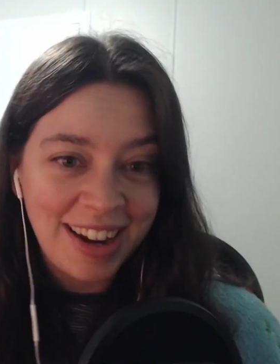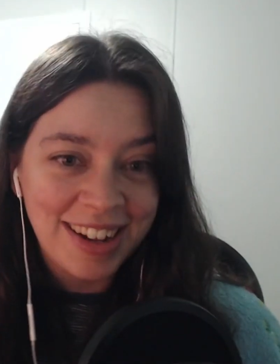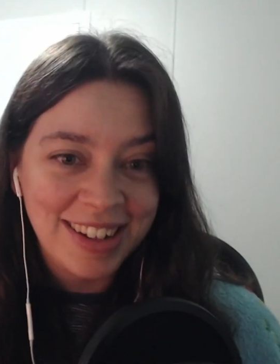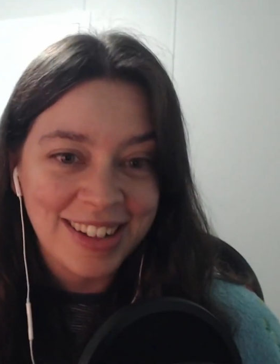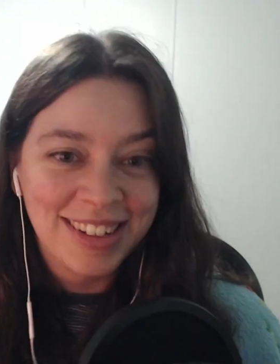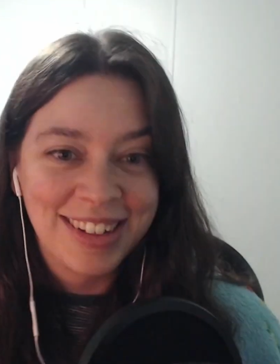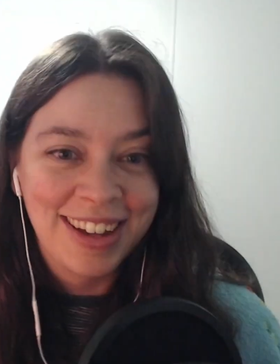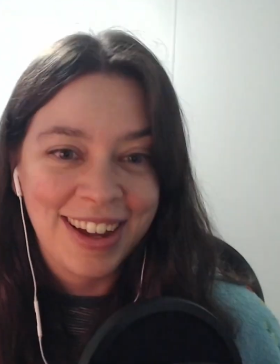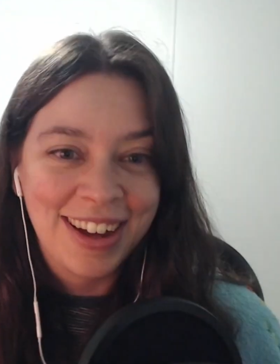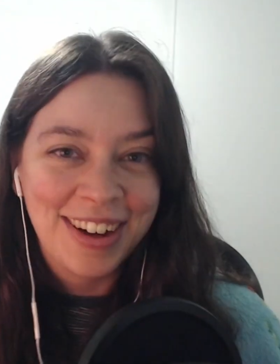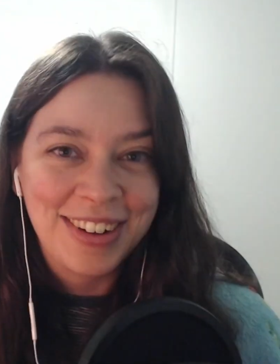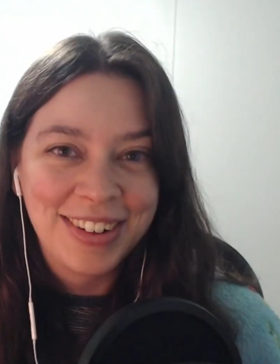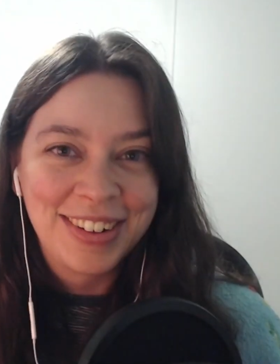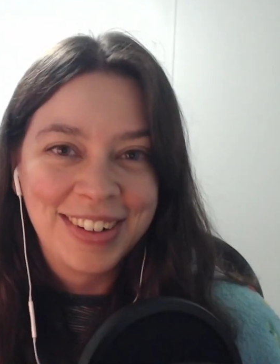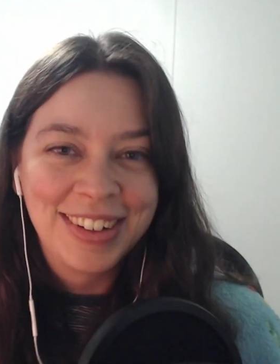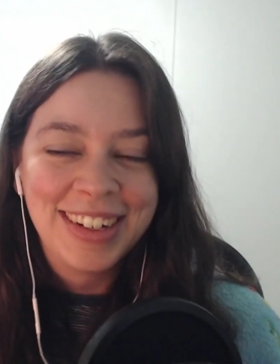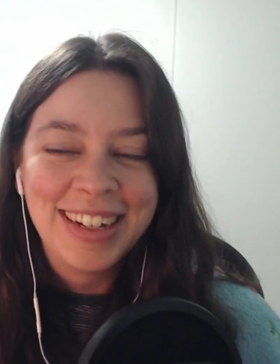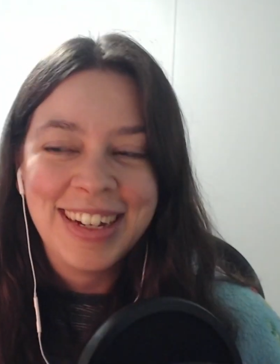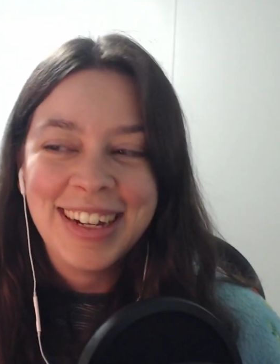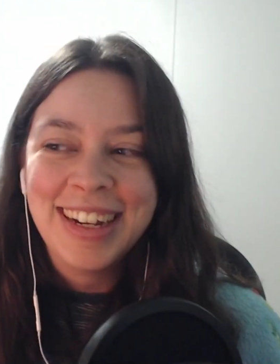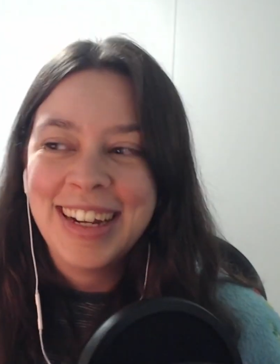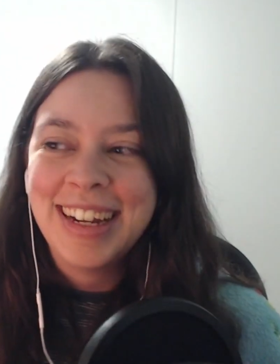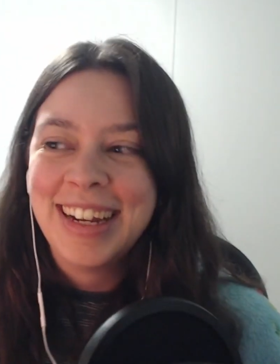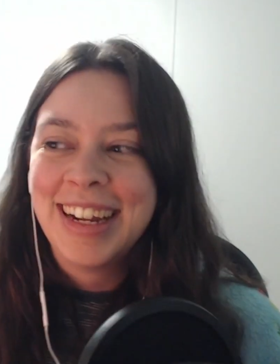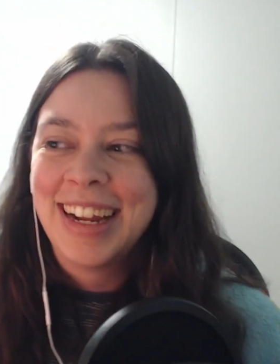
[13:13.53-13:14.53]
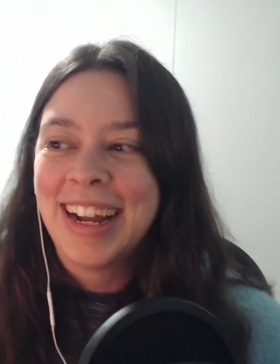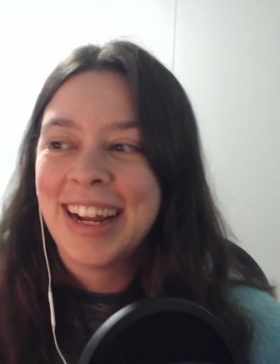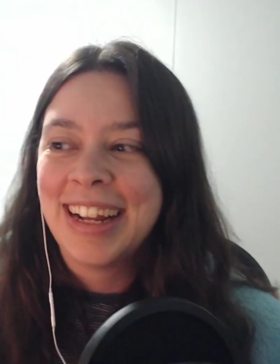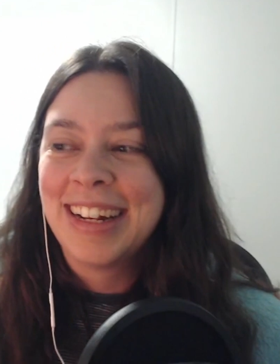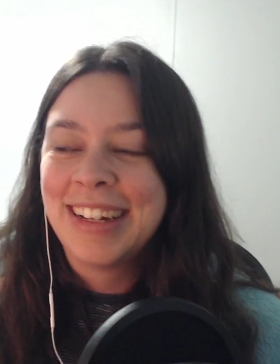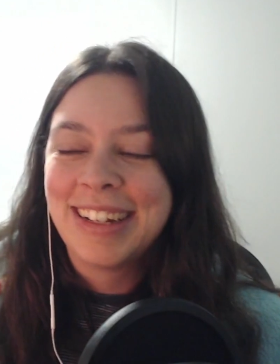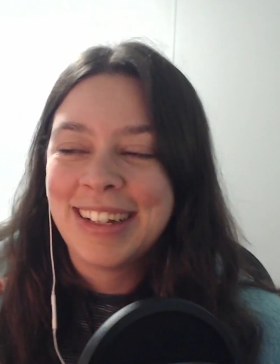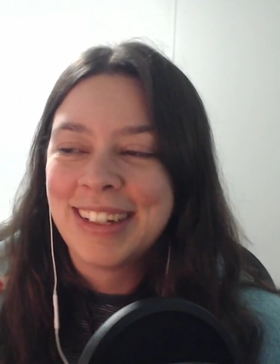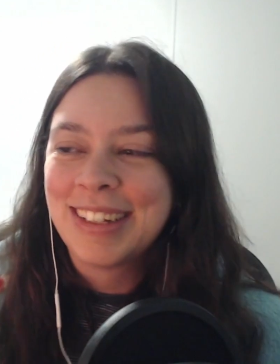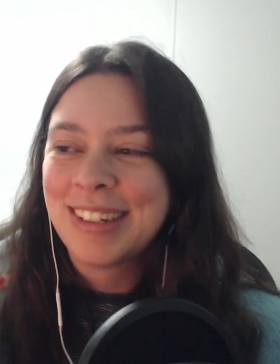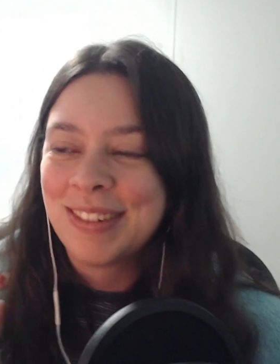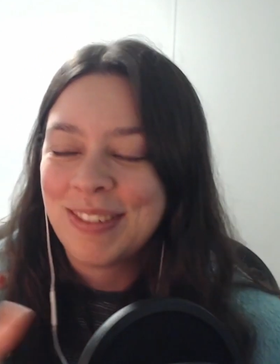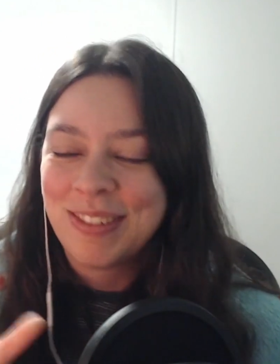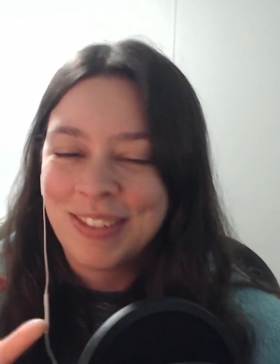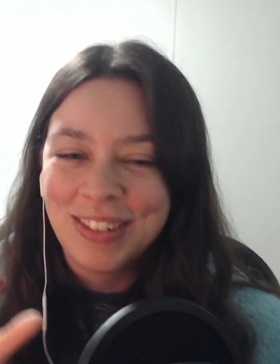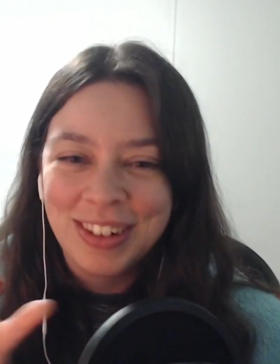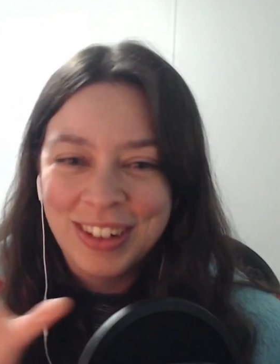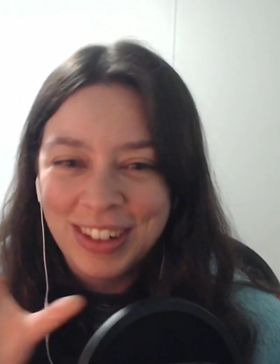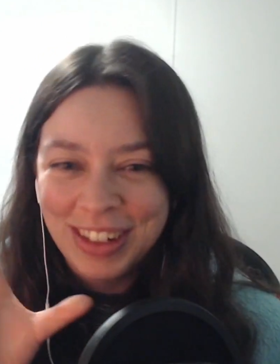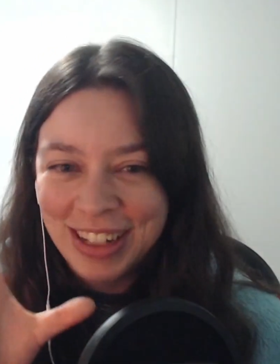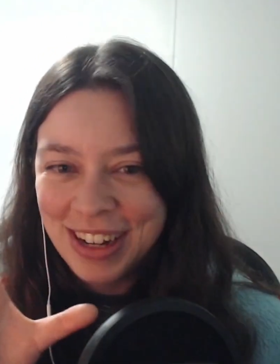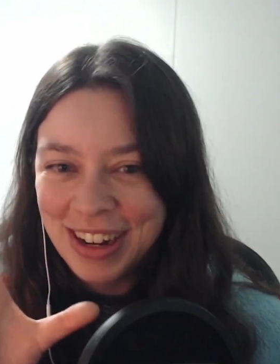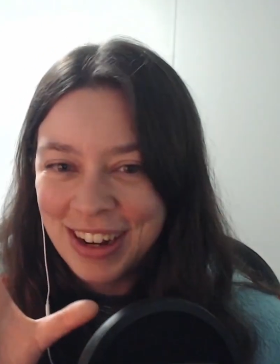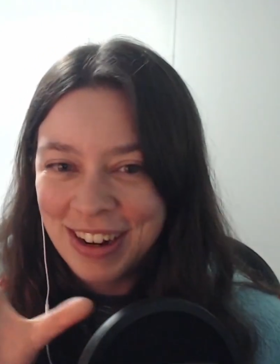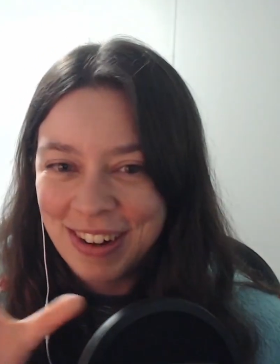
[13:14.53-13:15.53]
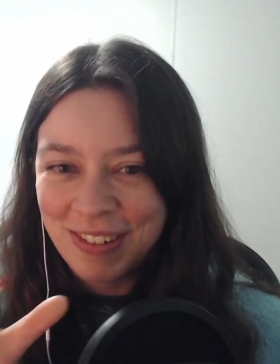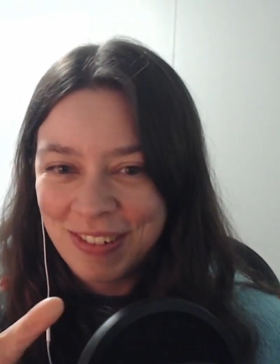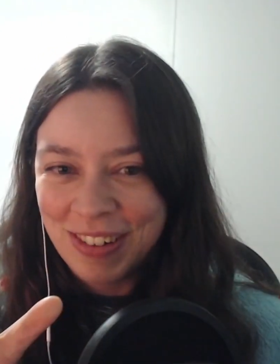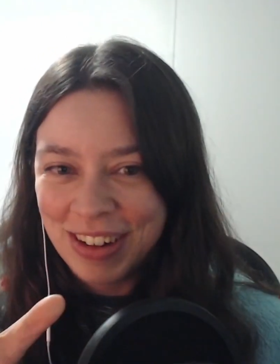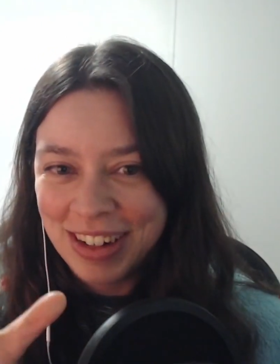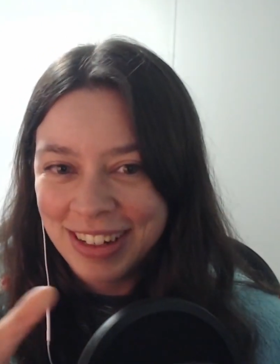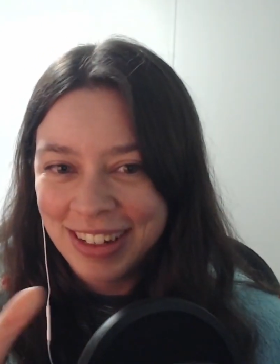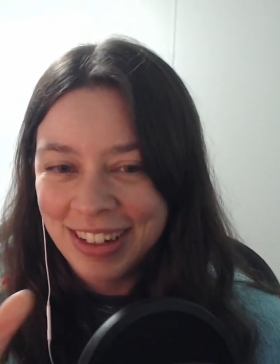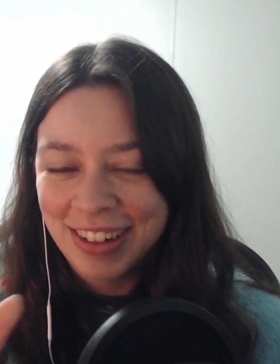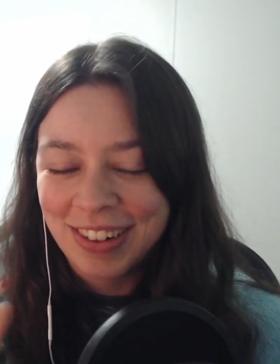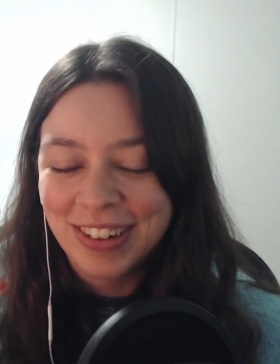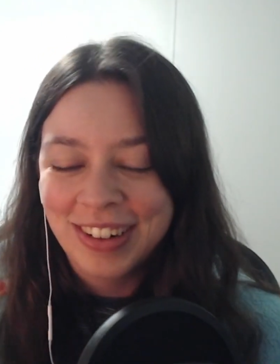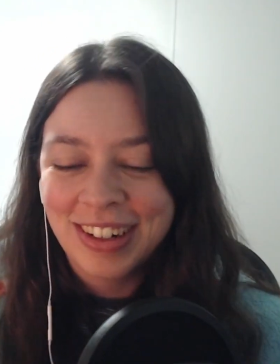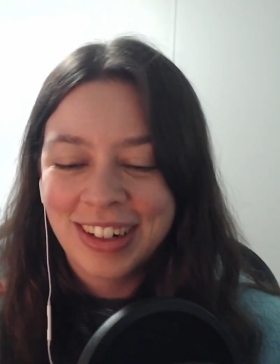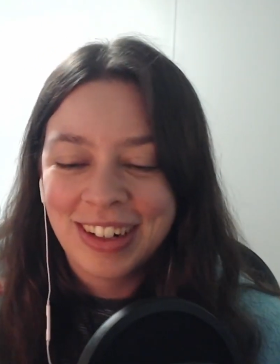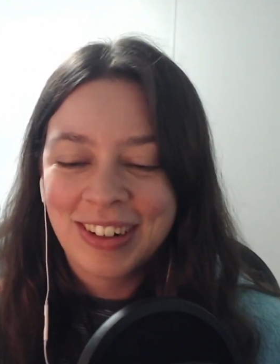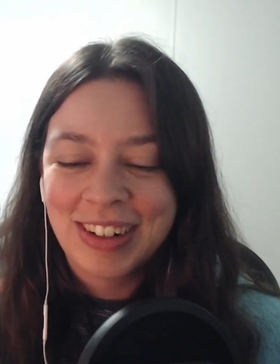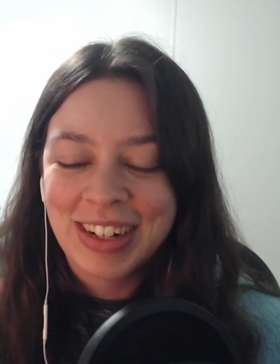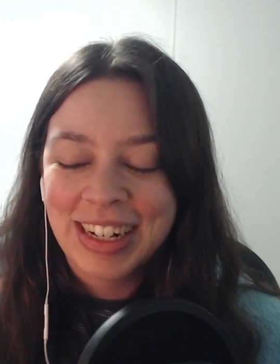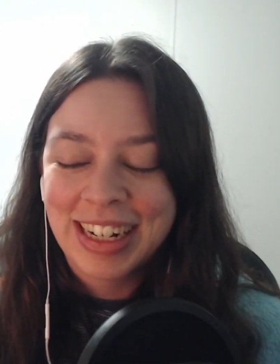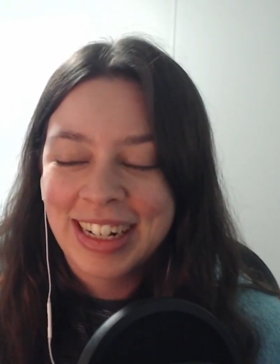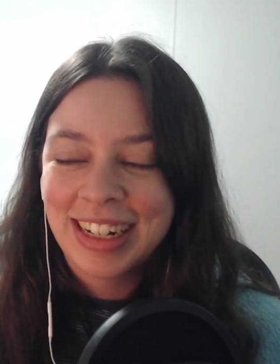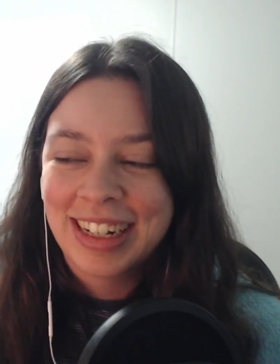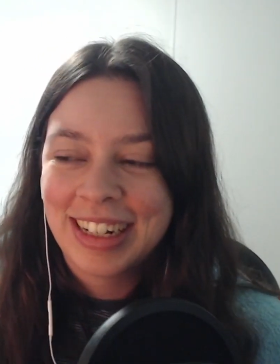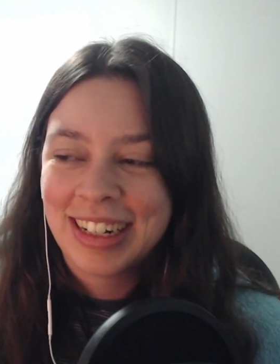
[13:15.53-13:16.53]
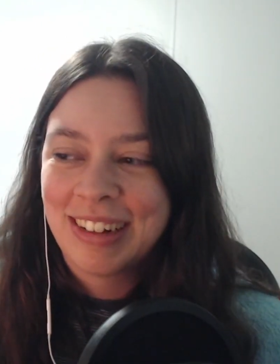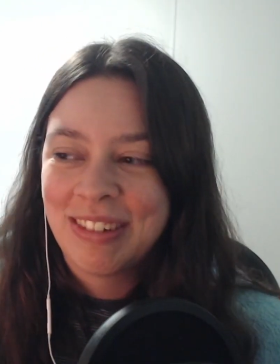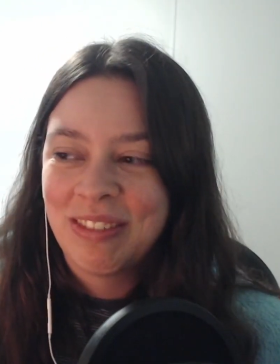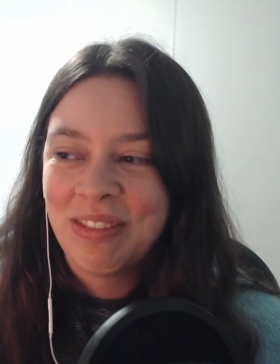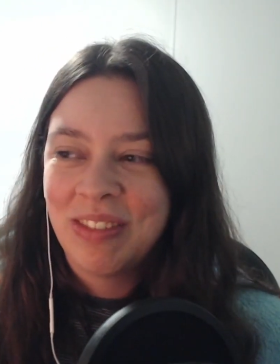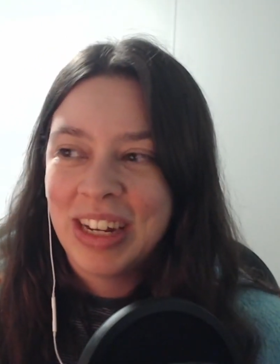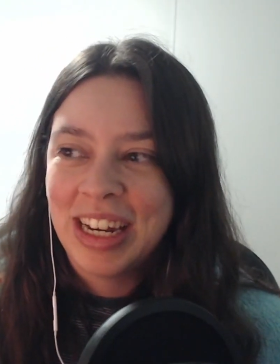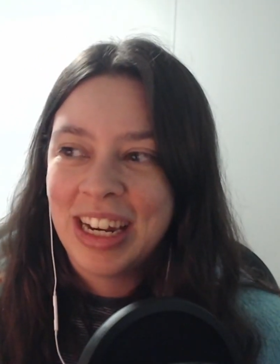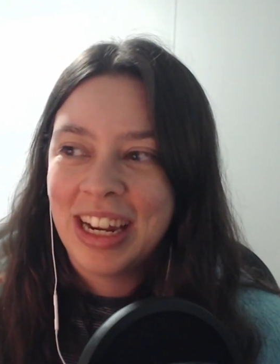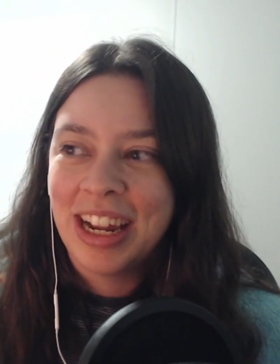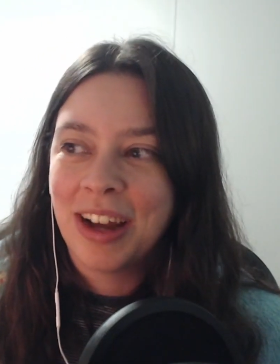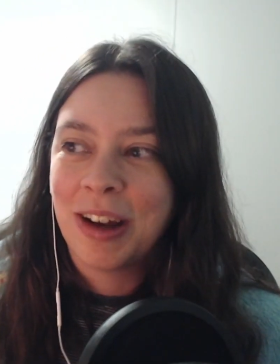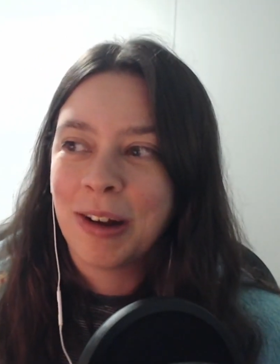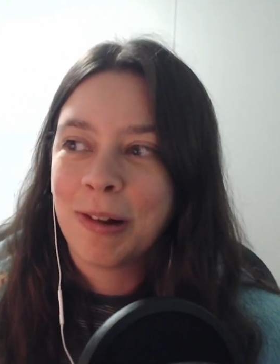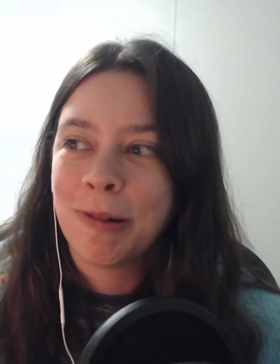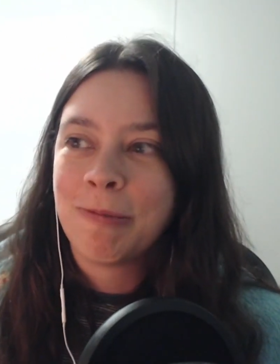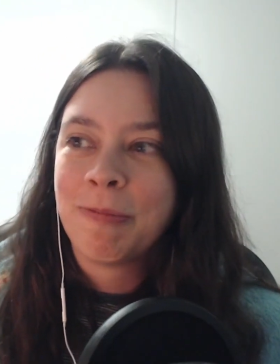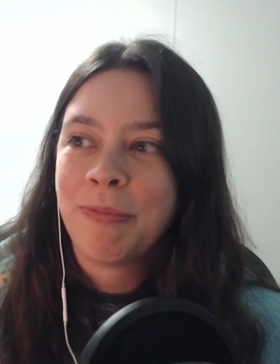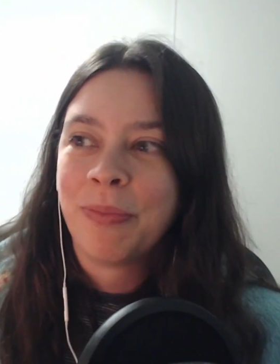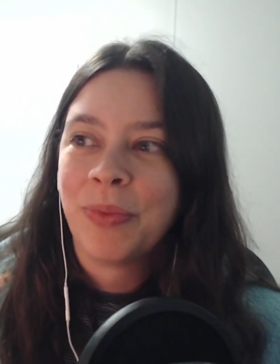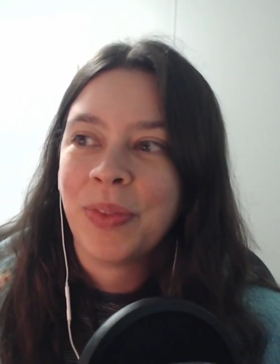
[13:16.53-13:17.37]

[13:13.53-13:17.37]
So in this, one little quick video,